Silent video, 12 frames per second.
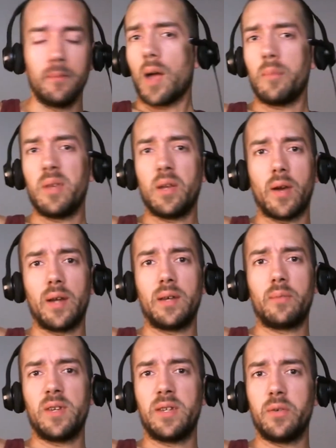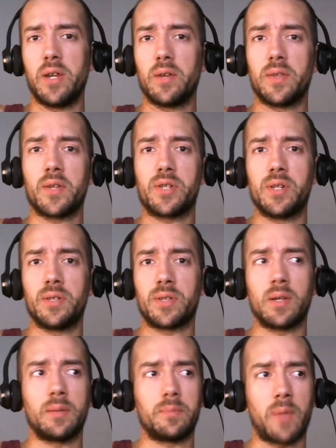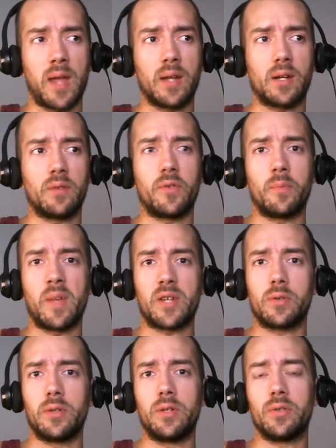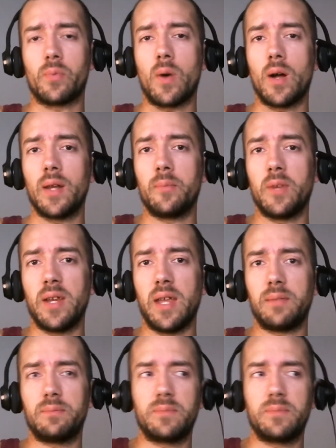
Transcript: I mean, granted, we do hear that she's an anchor for Metro News 1, and we